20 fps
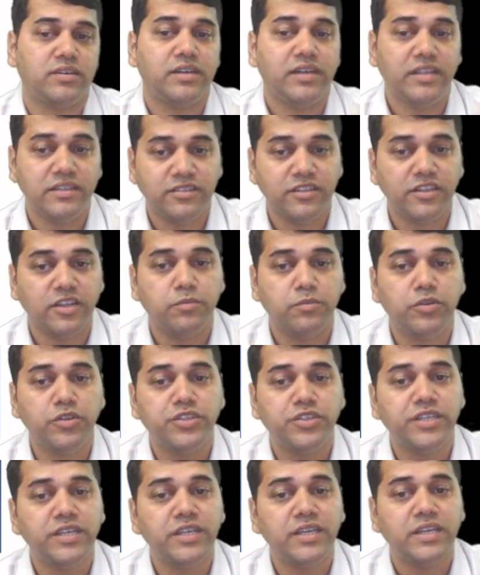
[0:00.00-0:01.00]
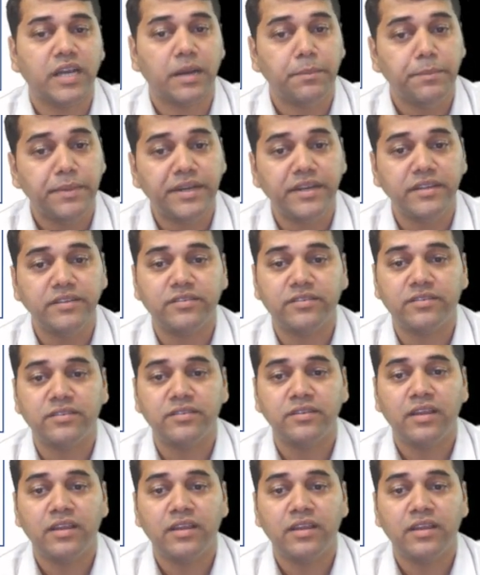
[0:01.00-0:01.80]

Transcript: TCWG, committees